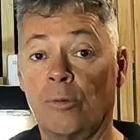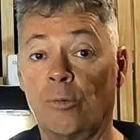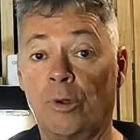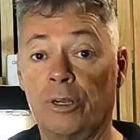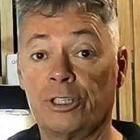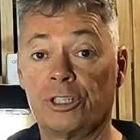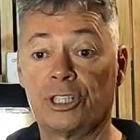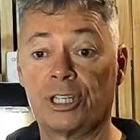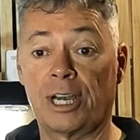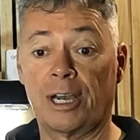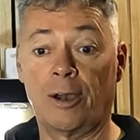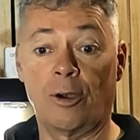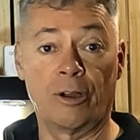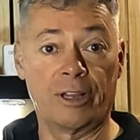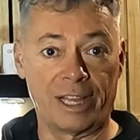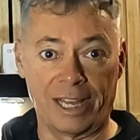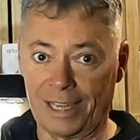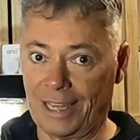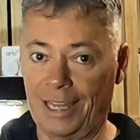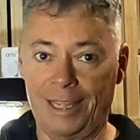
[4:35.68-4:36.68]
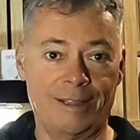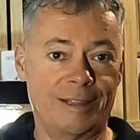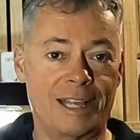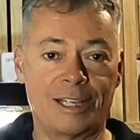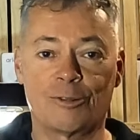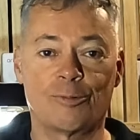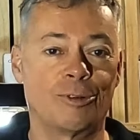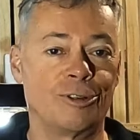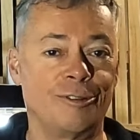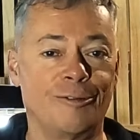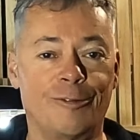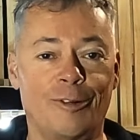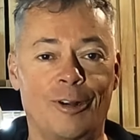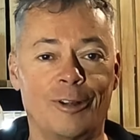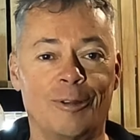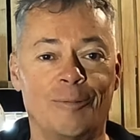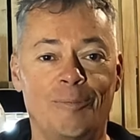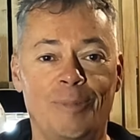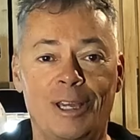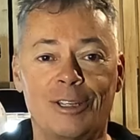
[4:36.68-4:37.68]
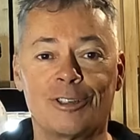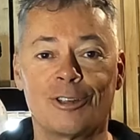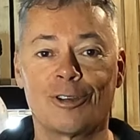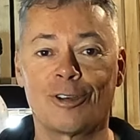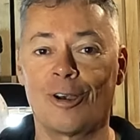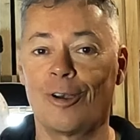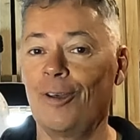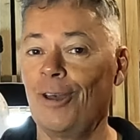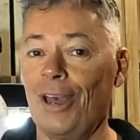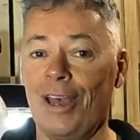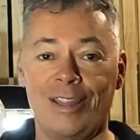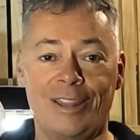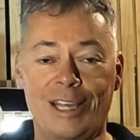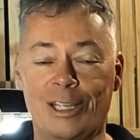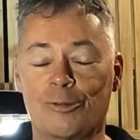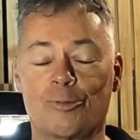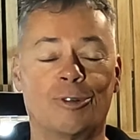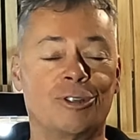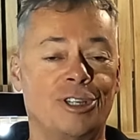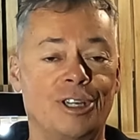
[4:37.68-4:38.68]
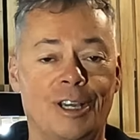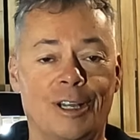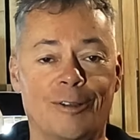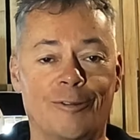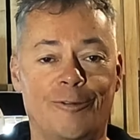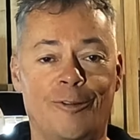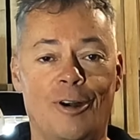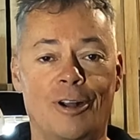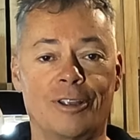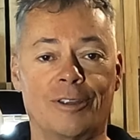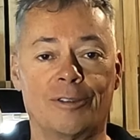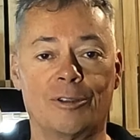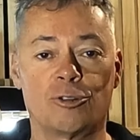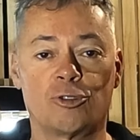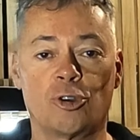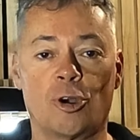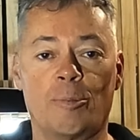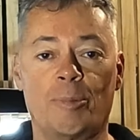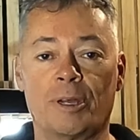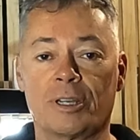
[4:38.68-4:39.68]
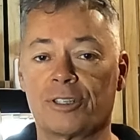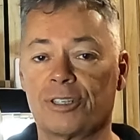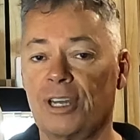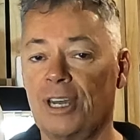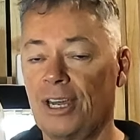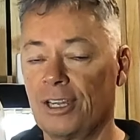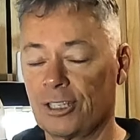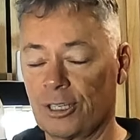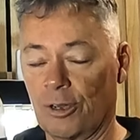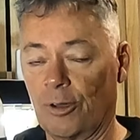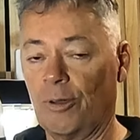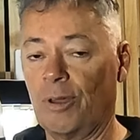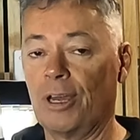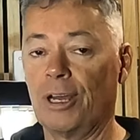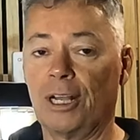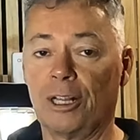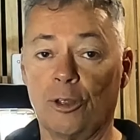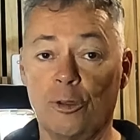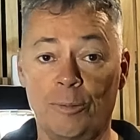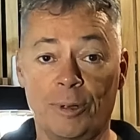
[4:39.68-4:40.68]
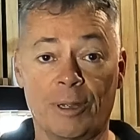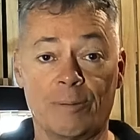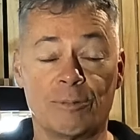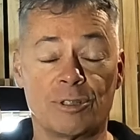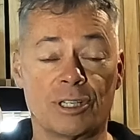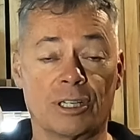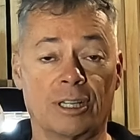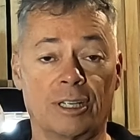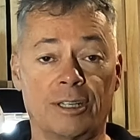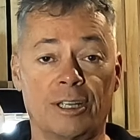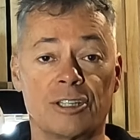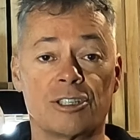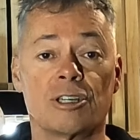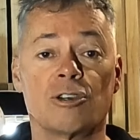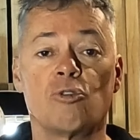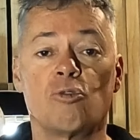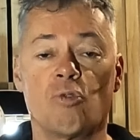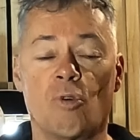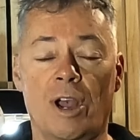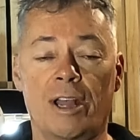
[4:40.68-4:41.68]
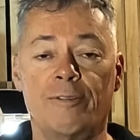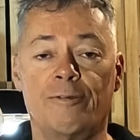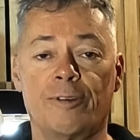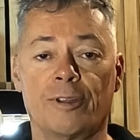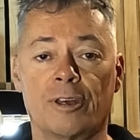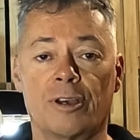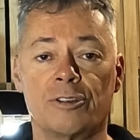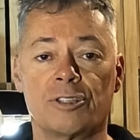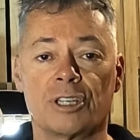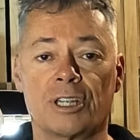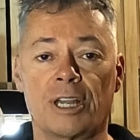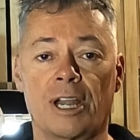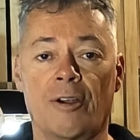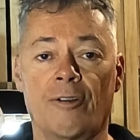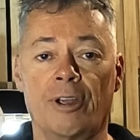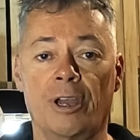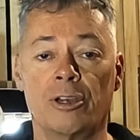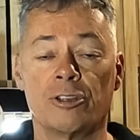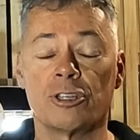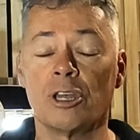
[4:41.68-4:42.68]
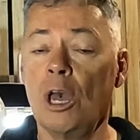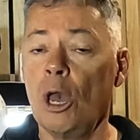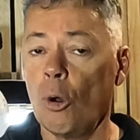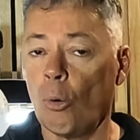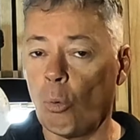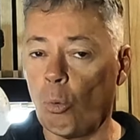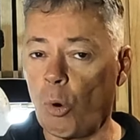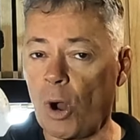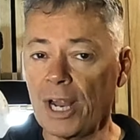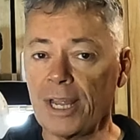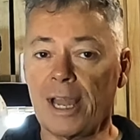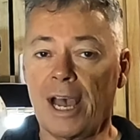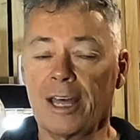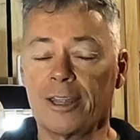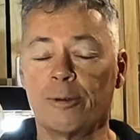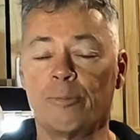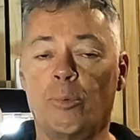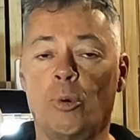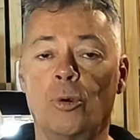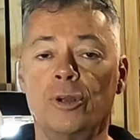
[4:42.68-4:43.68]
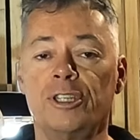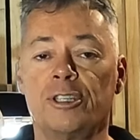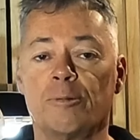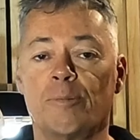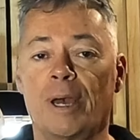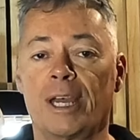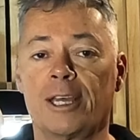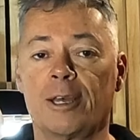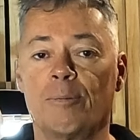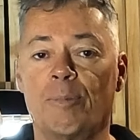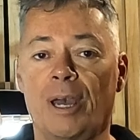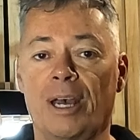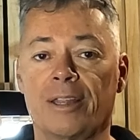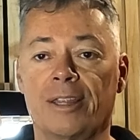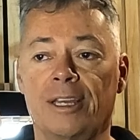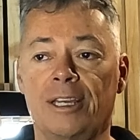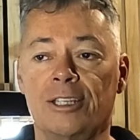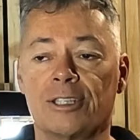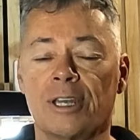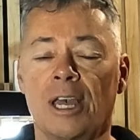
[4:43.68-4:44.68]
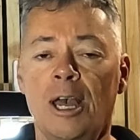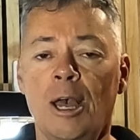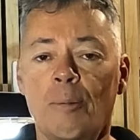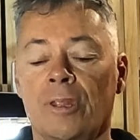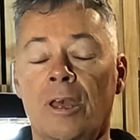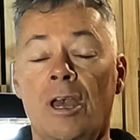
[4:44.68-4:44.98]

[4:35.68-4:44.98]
which uh, again, that's what you find in Mexico. That's what you're going to find in the tropics. So aluminum cylinders, great for those scenarios. One other point to make about these,